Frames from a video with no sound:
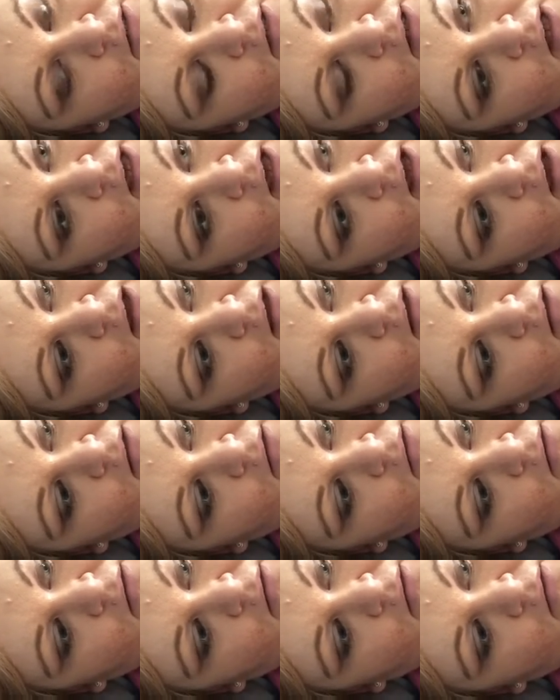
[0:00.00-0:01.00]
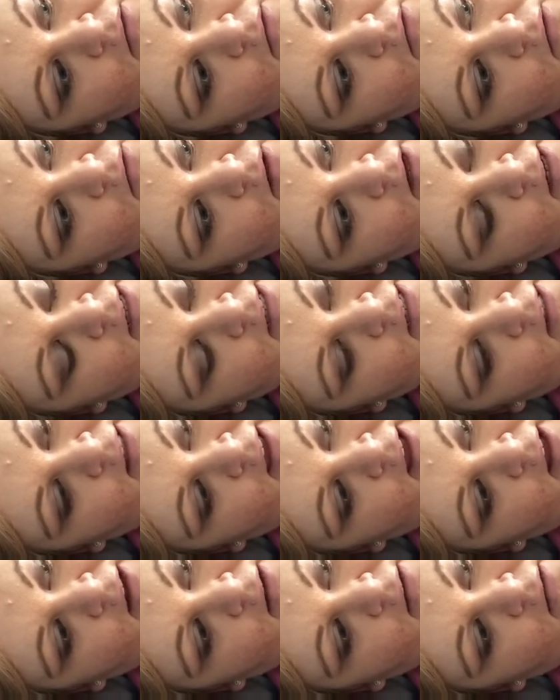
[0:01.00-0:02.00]
Yeah, I did
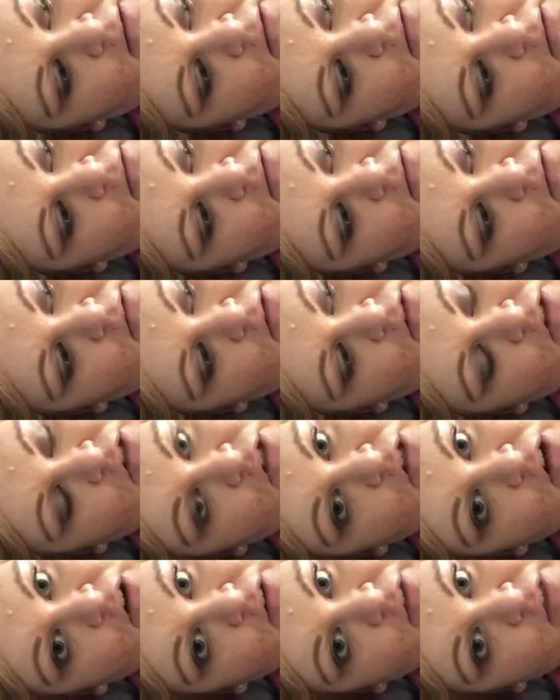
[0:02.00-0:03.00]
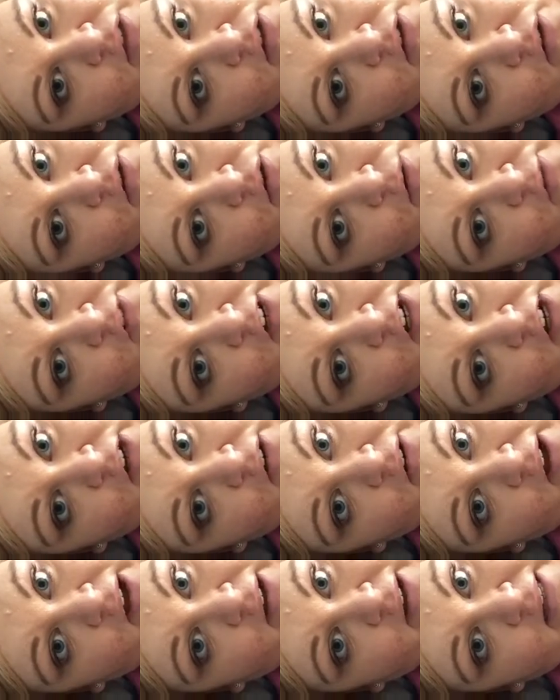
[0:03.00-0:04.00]
that. Because you know in the haul
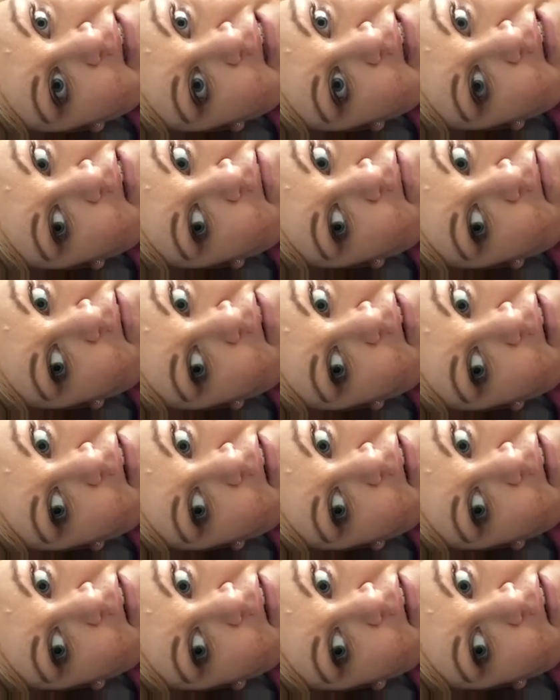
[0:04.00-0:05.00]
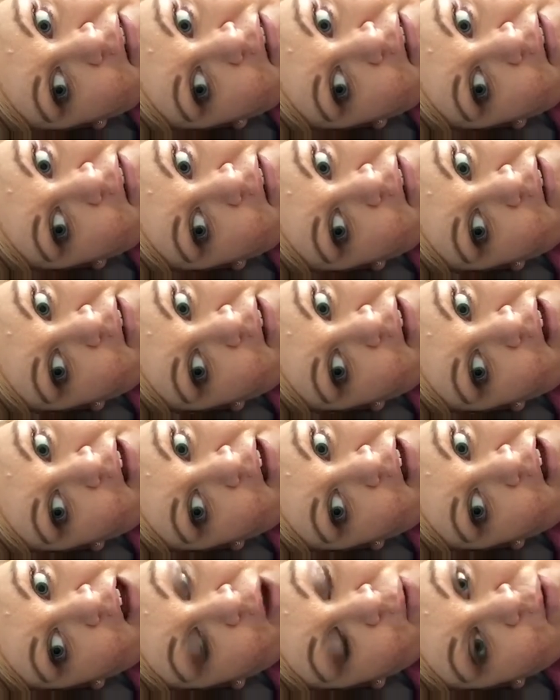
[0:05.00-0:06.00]
video how I said,
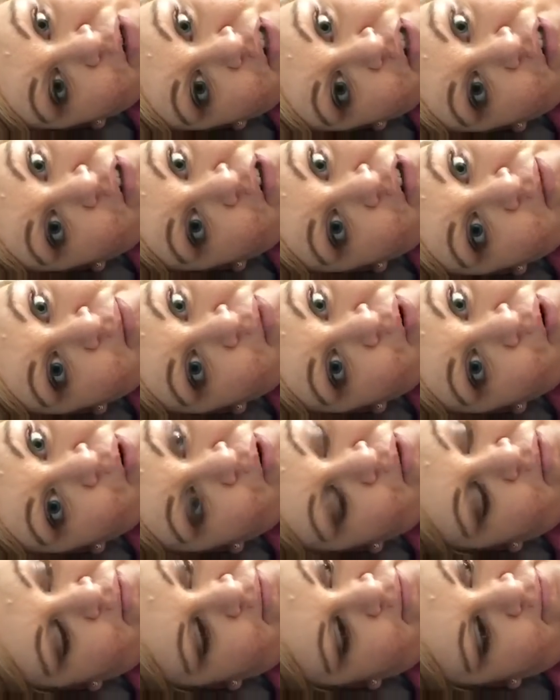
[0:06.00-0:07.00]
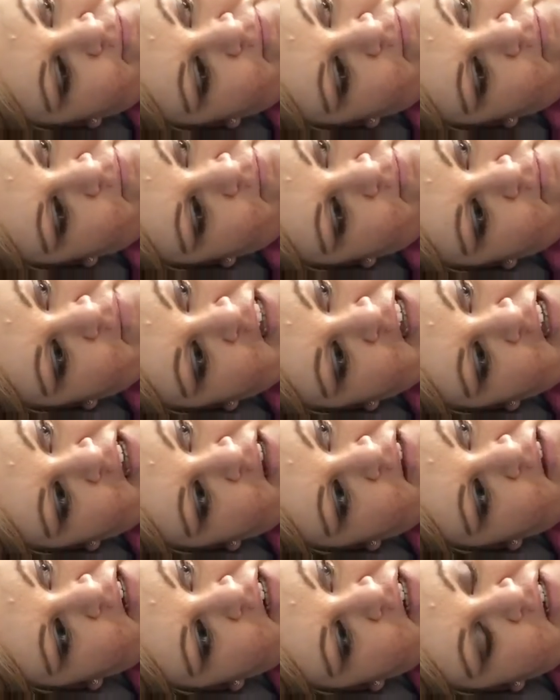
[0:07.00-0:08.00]
oh, I wish I'd gotten more.
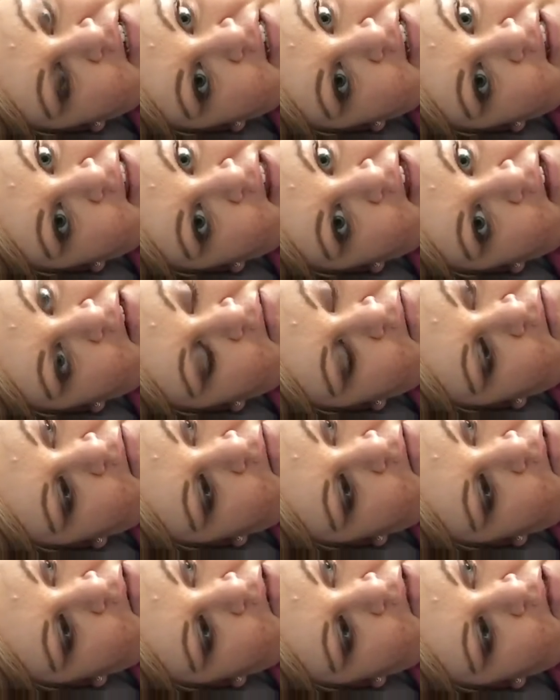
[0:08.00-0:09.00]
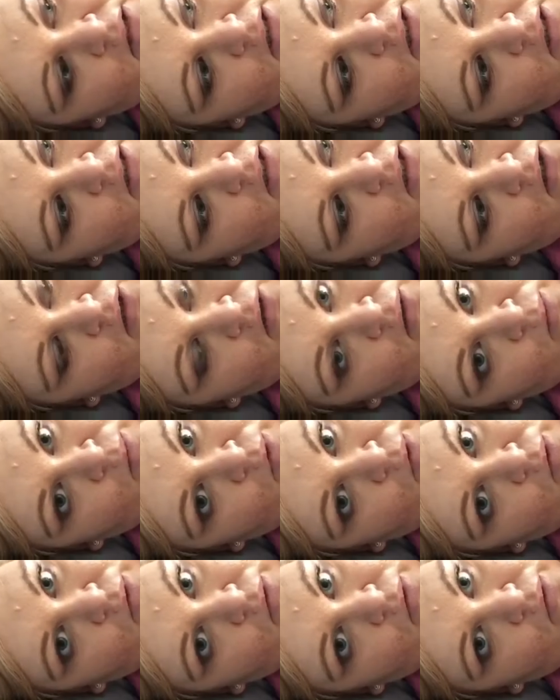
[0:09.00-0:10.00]
Yeah, I just did that. I got
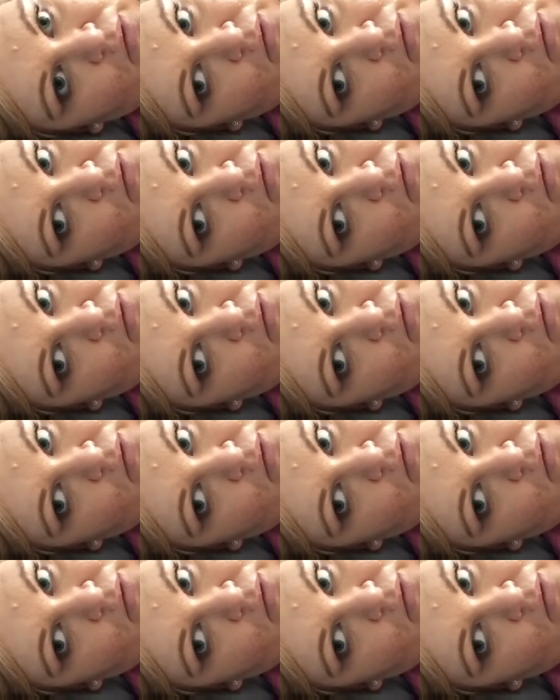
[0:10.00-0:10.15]
more.